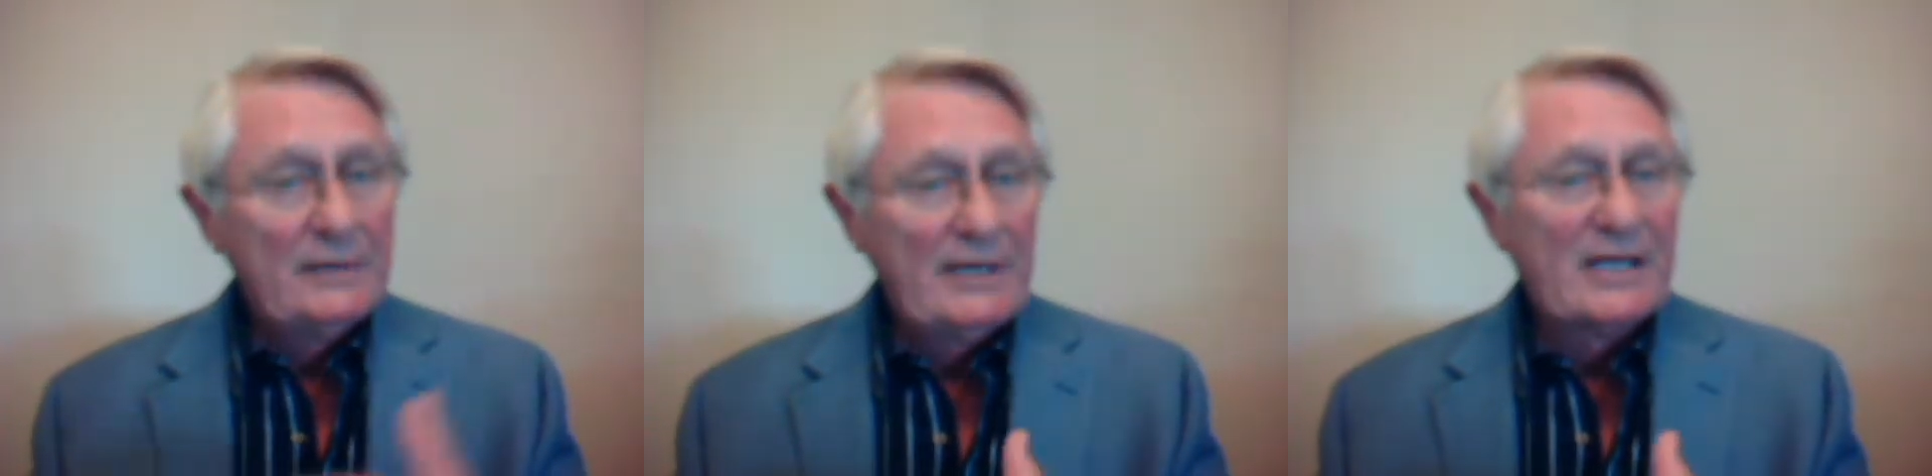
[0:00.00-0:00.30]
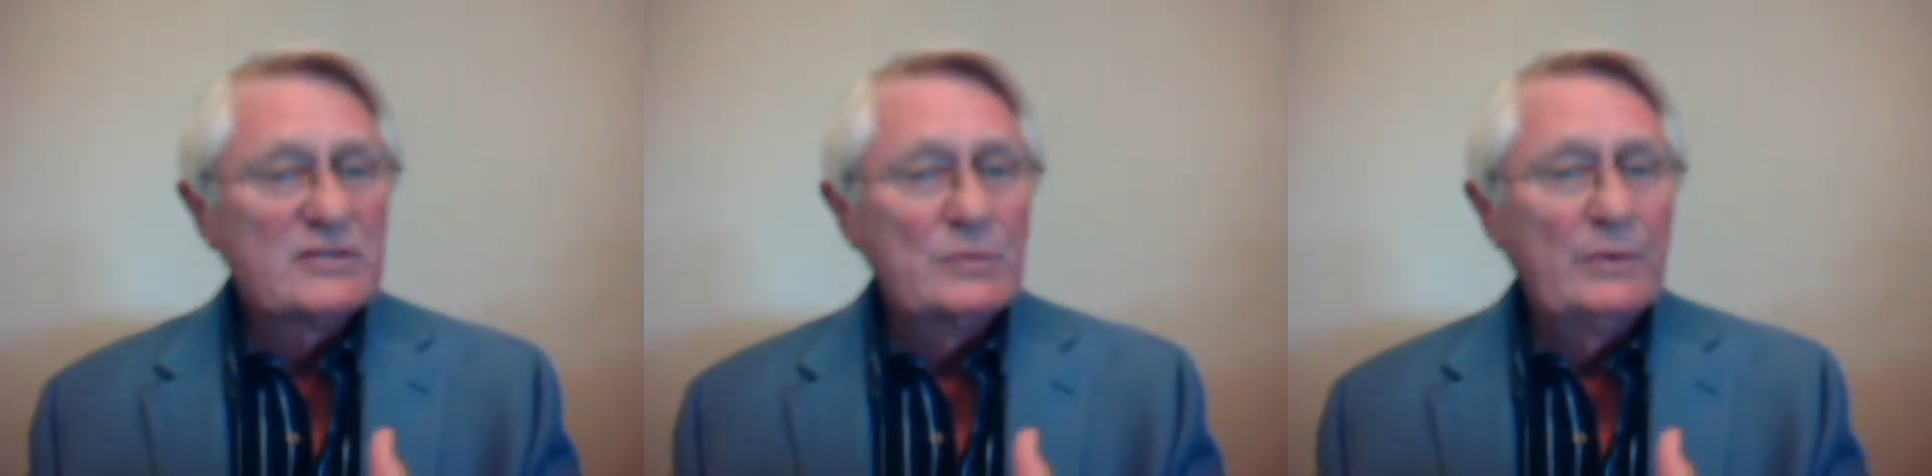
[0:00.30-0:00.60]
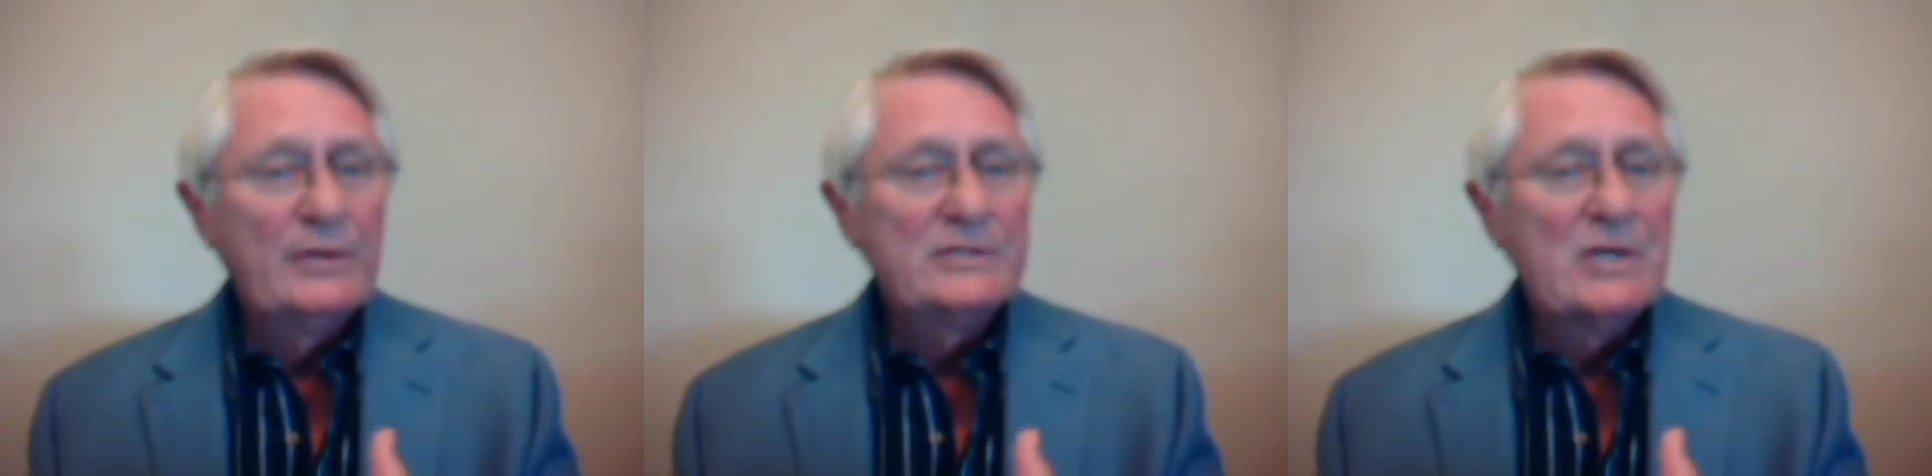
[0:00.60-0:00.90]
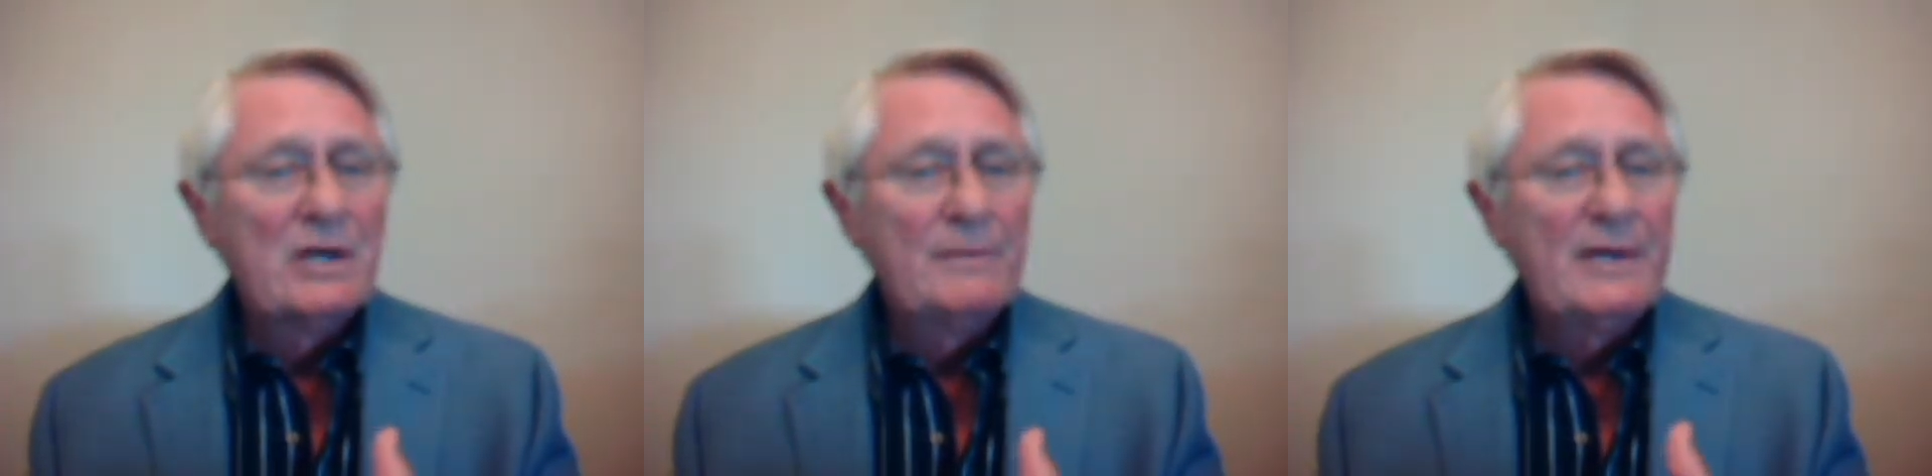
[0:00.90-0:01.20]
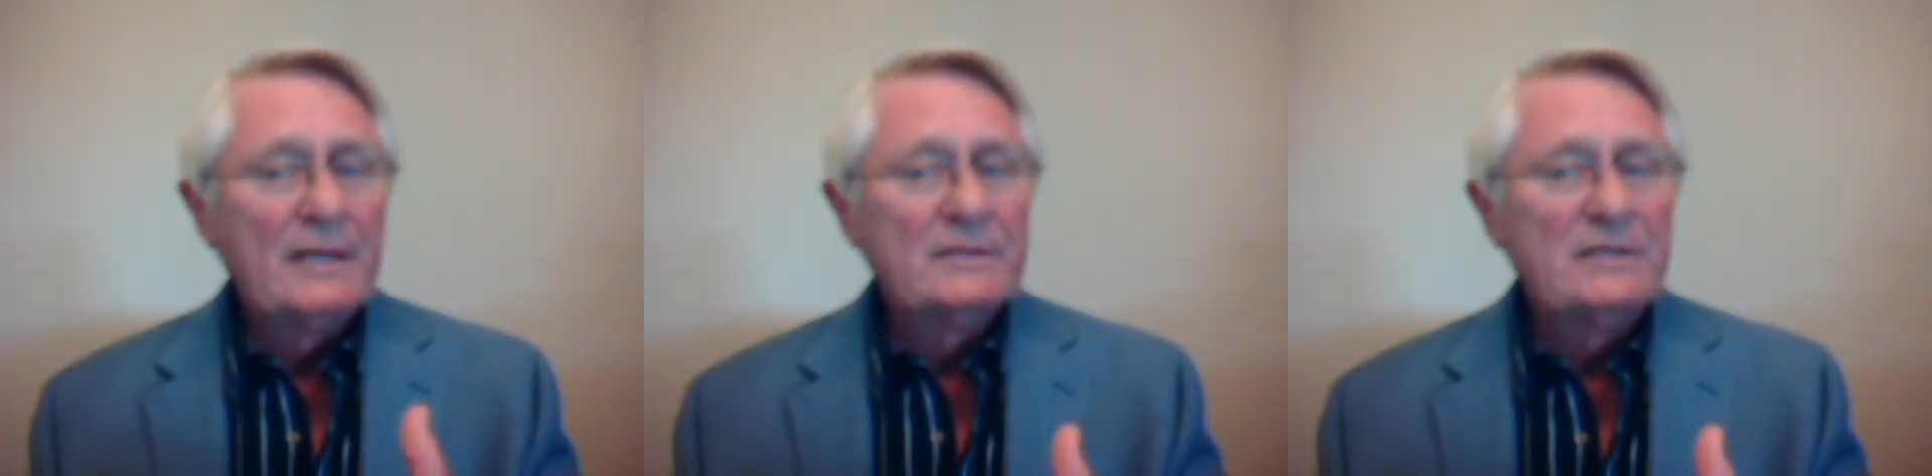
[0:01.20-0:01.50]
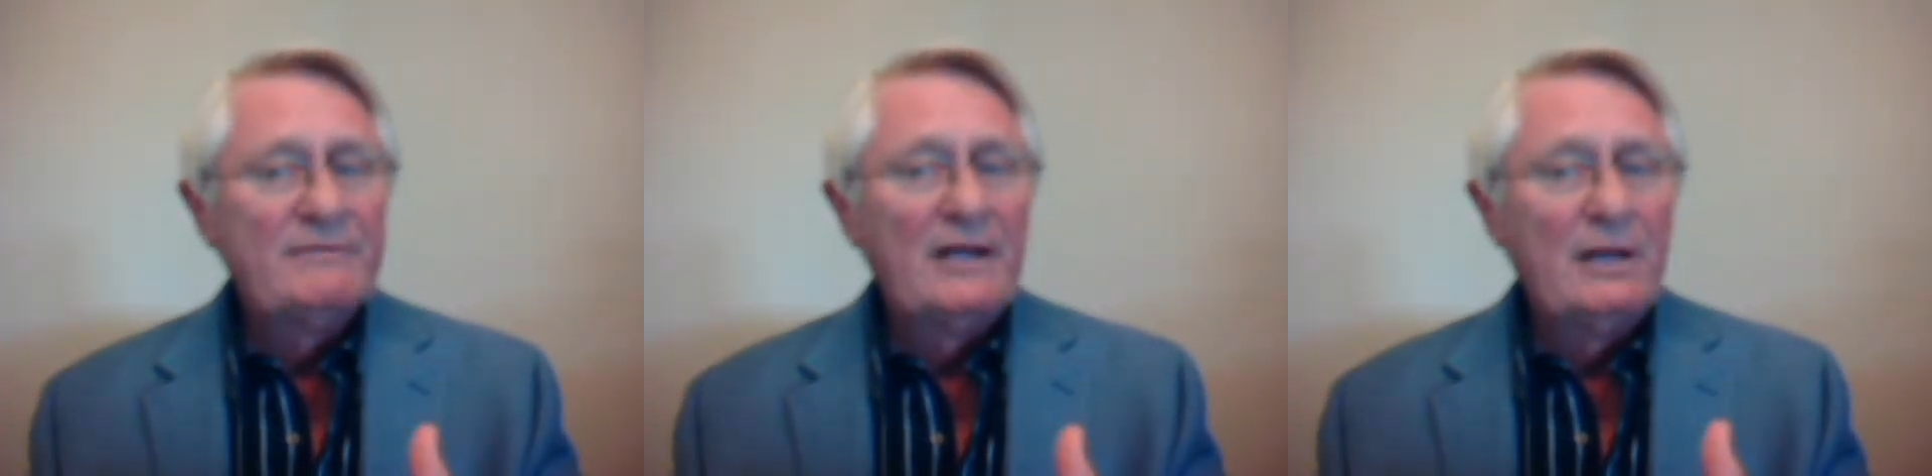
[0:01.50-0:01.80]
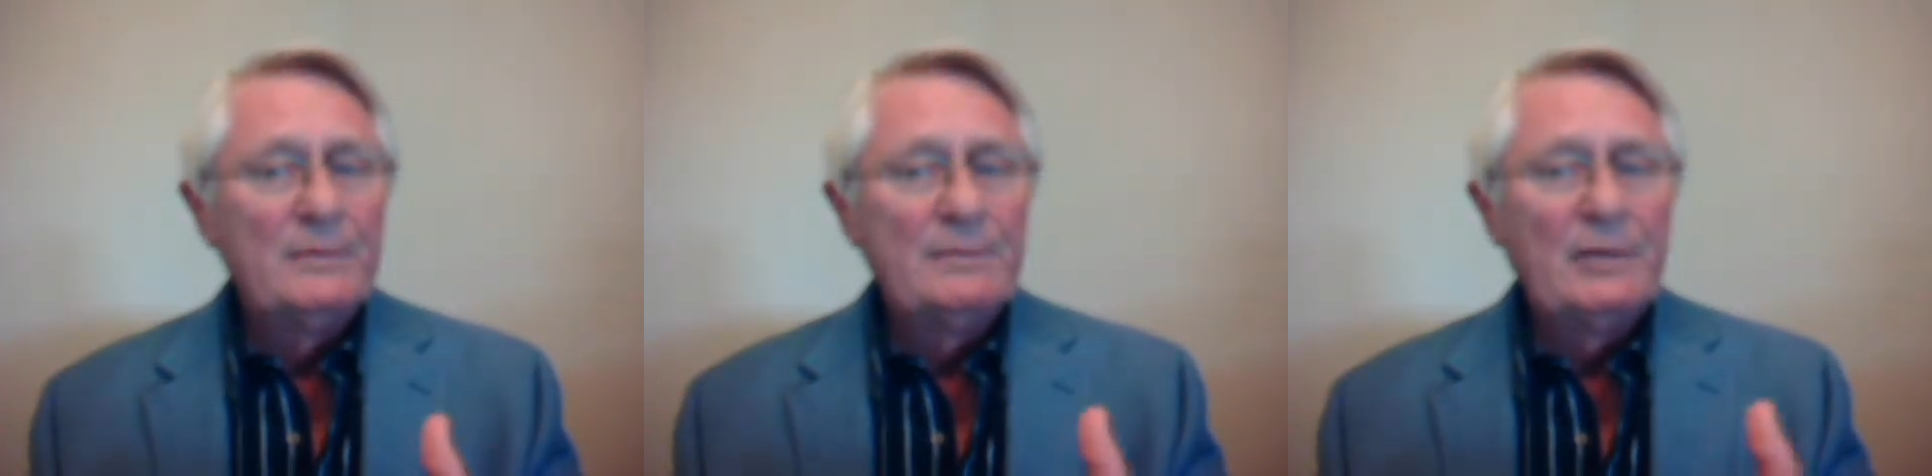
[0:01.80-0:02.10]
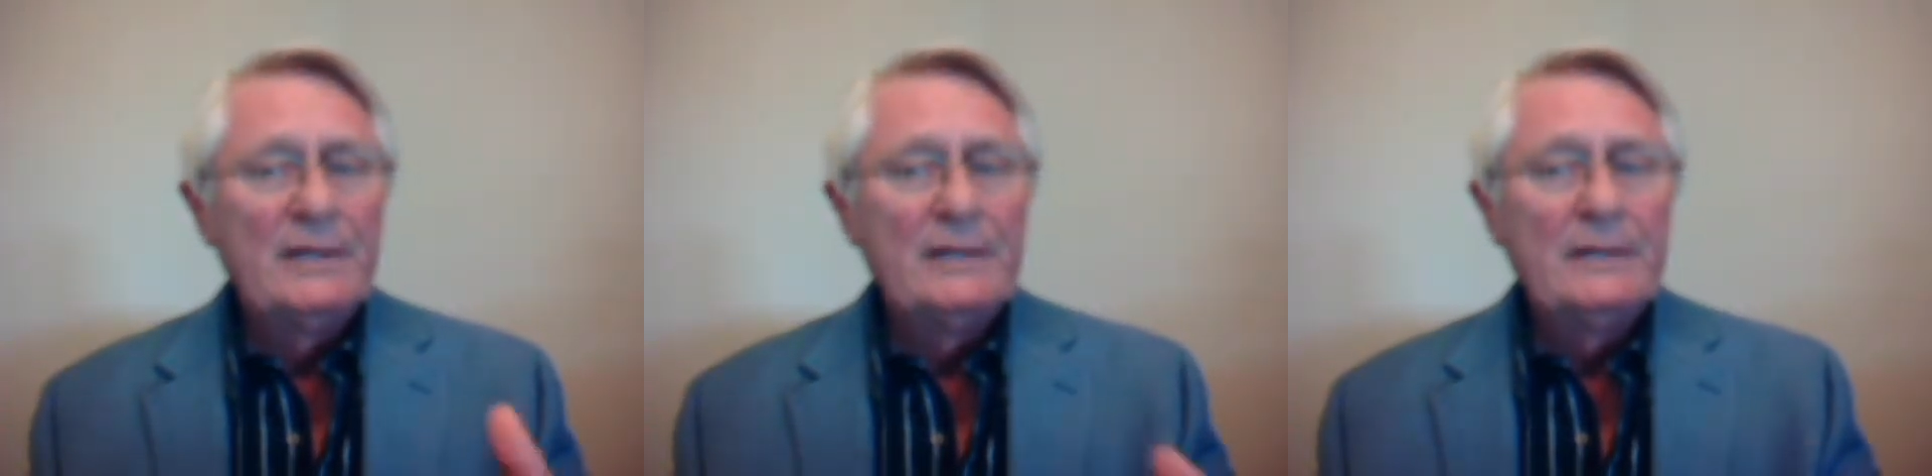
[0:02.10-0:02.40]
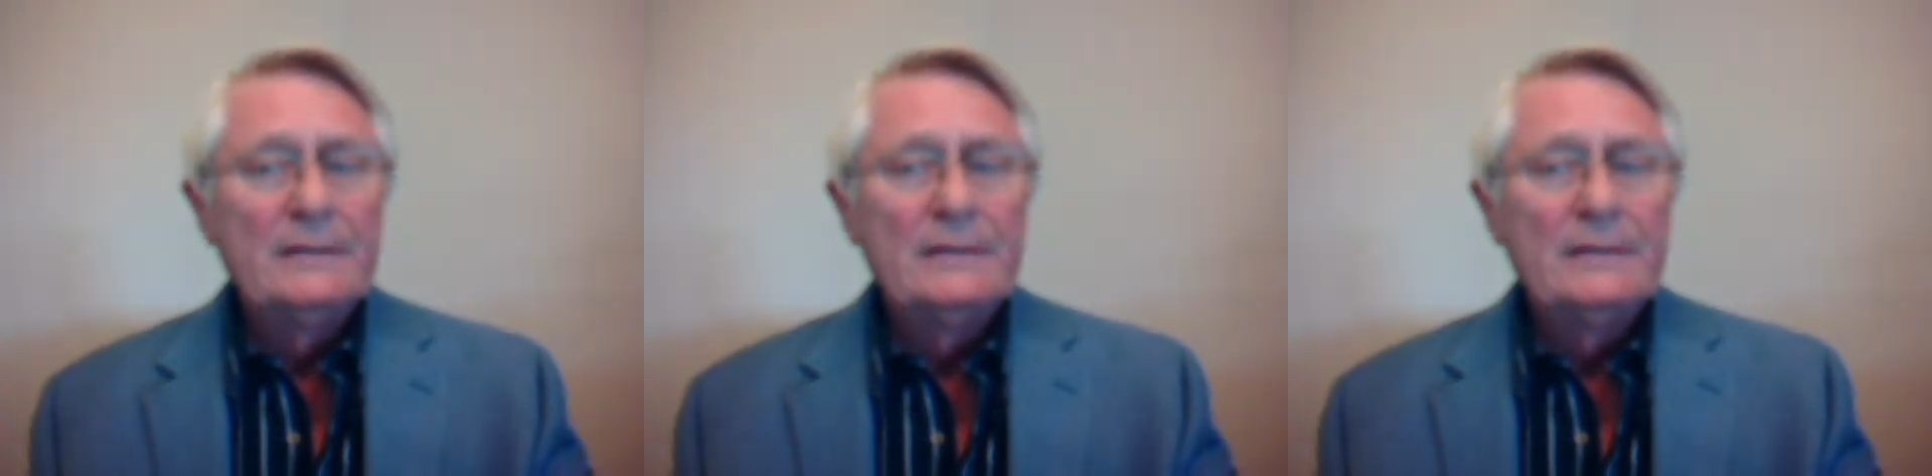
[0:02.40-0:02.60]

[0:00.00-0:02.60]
The next one we're going to talk about, the development plan.